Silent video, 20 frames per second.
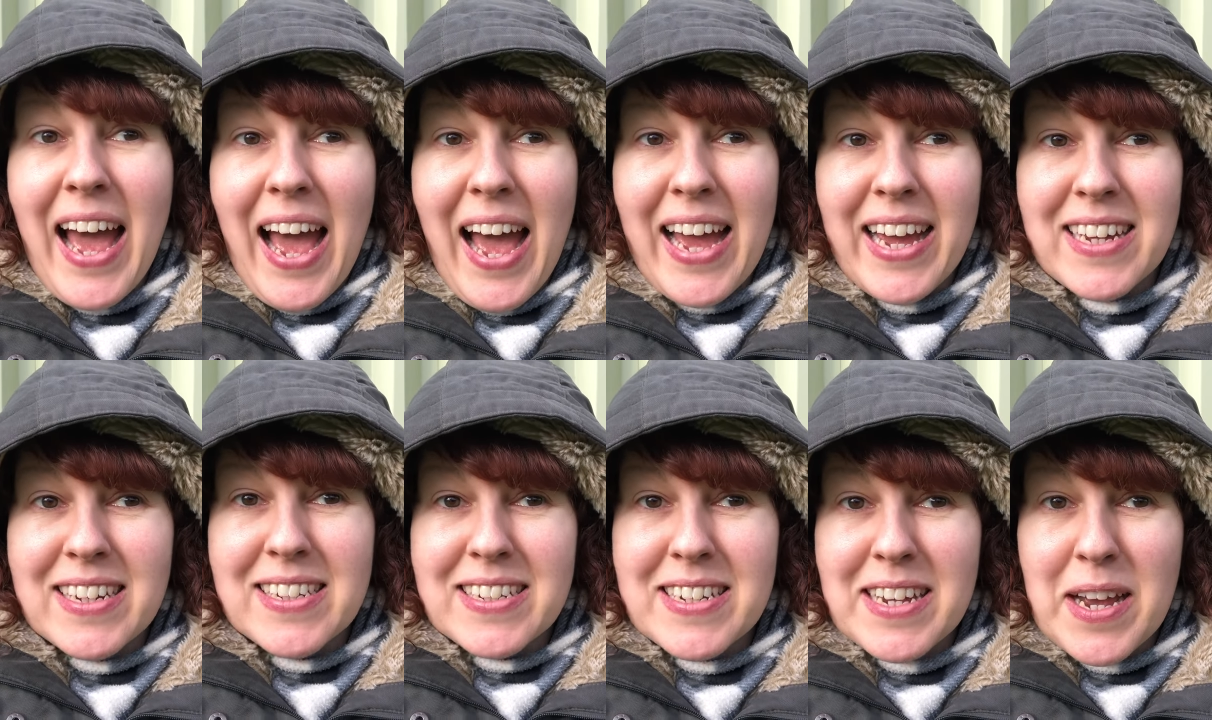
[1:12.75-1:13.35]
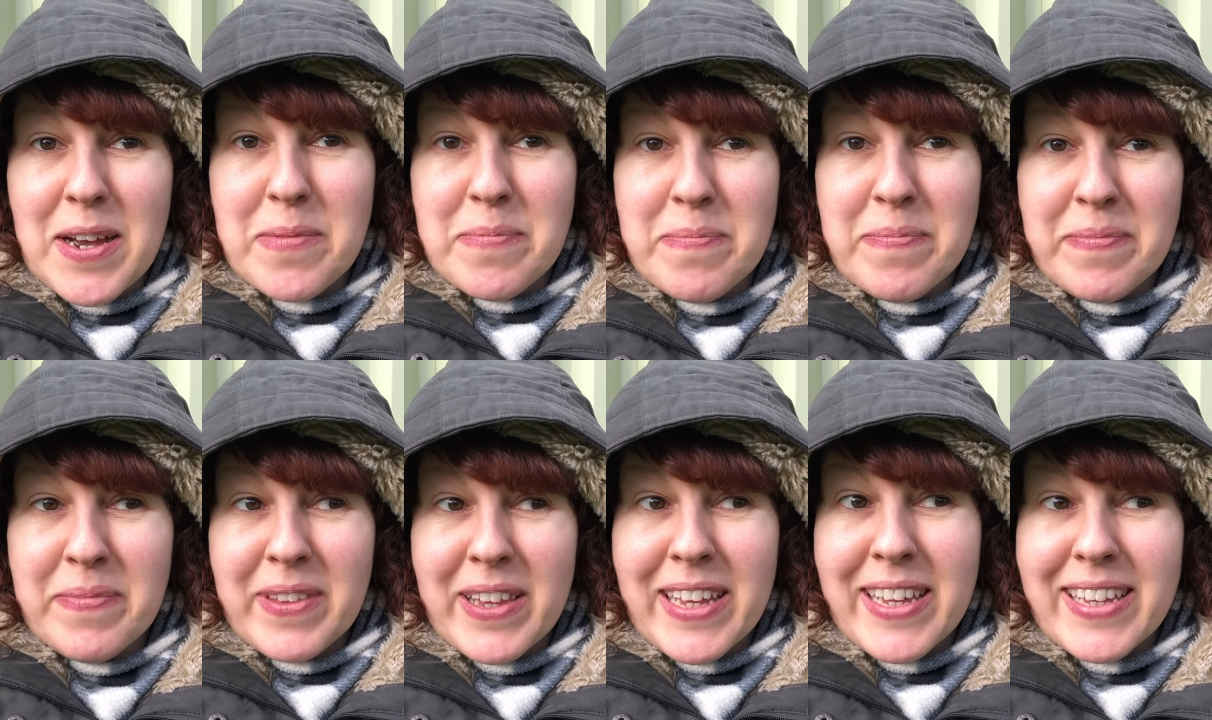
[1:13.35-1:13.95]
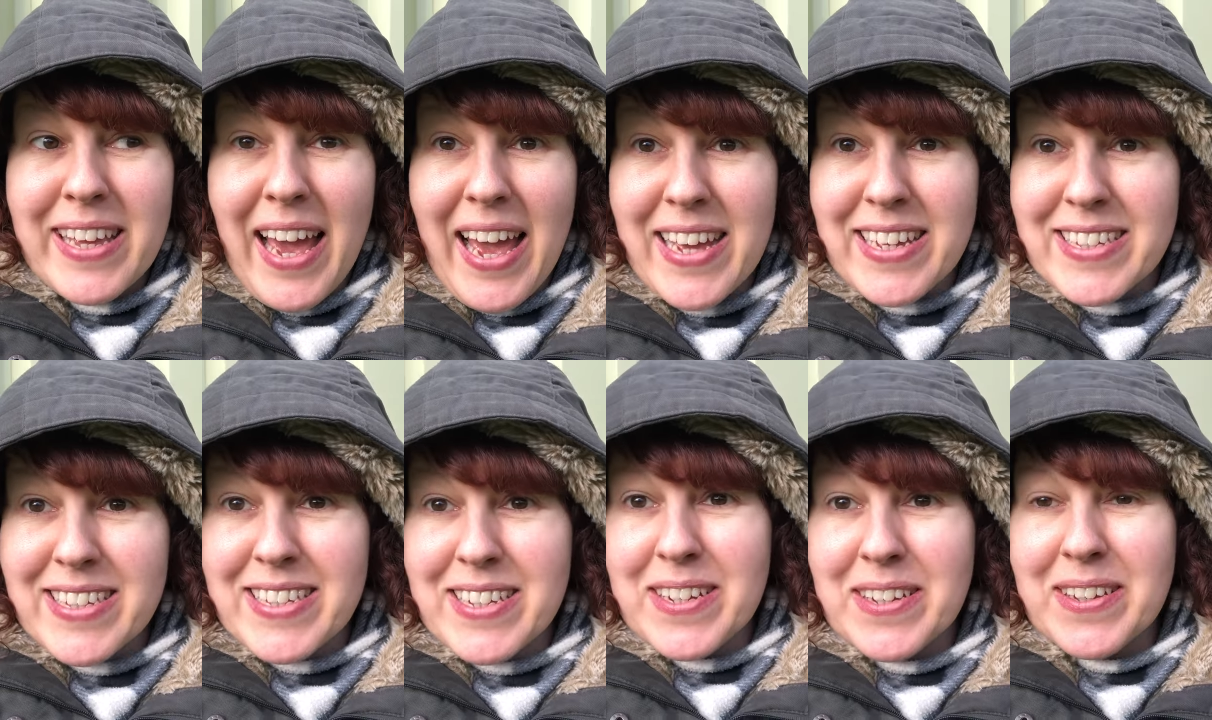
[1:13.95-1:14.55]
And
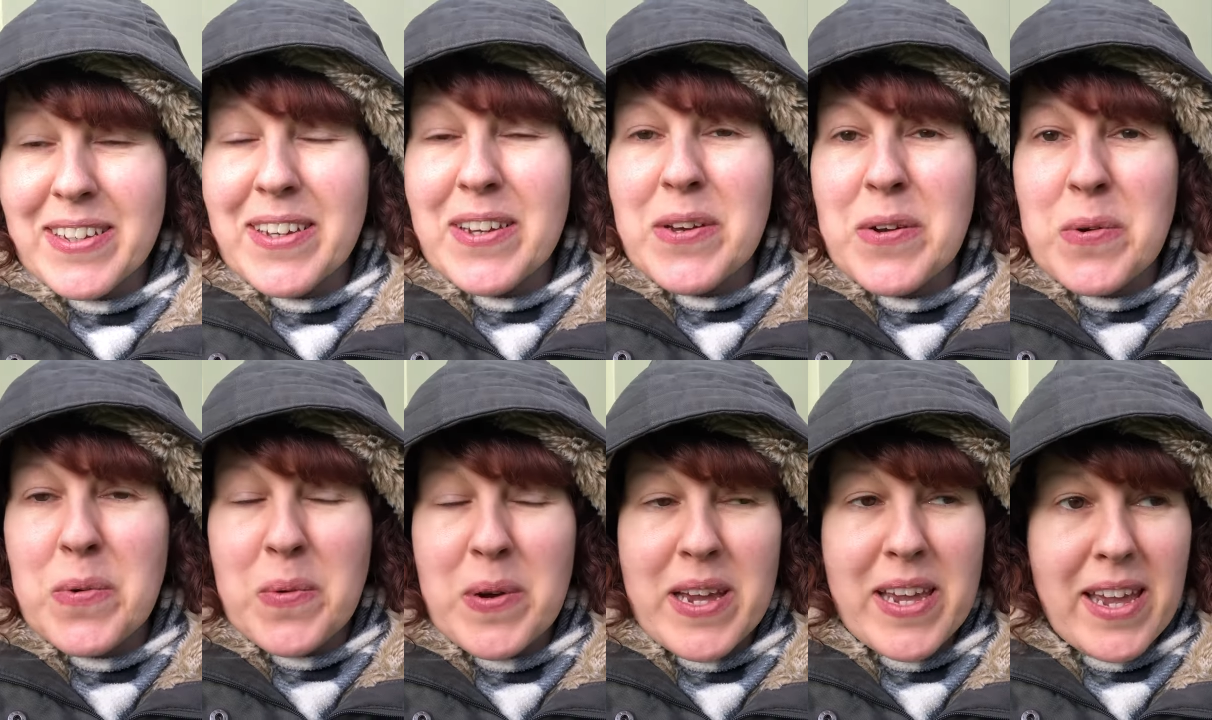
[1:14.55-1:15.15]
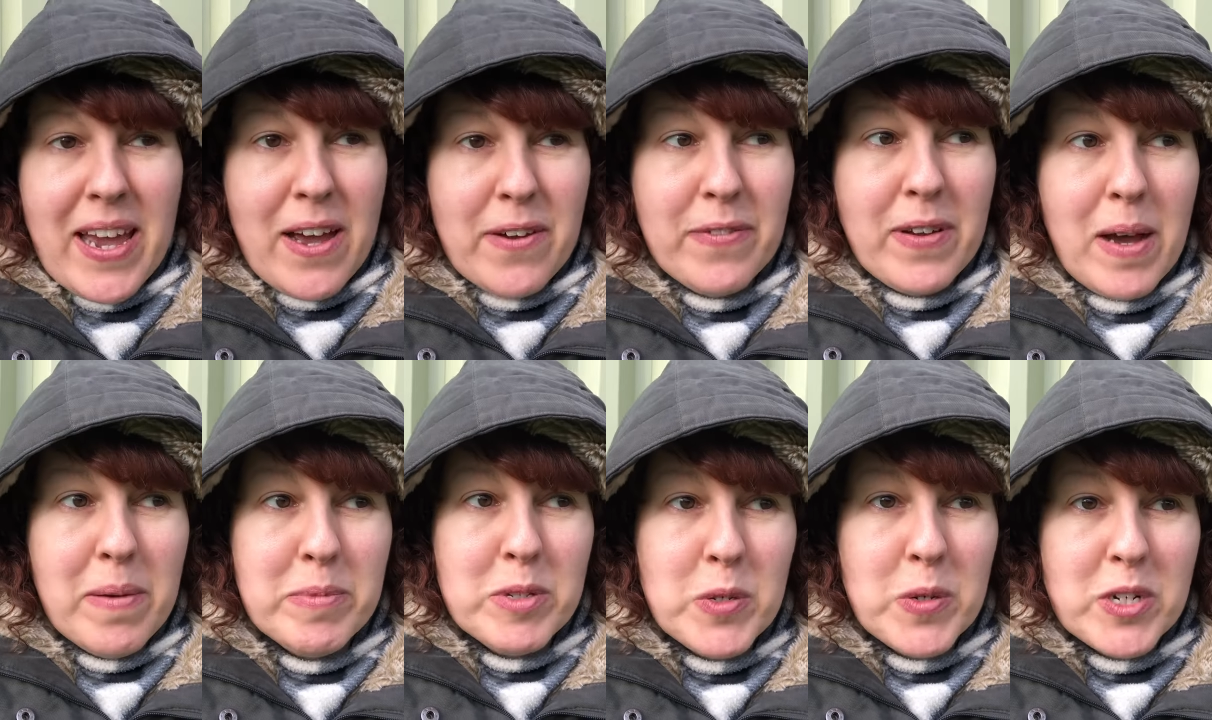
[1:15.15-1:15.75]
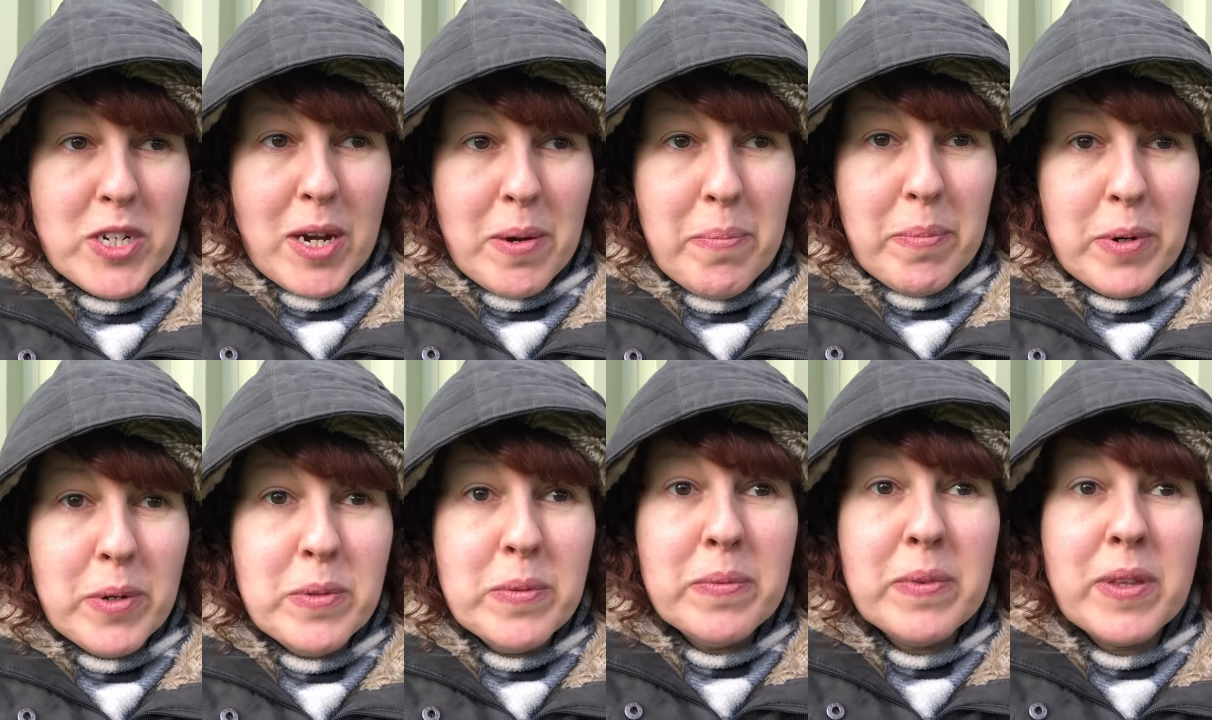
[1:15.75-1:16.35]
yes, we have come to a jumble.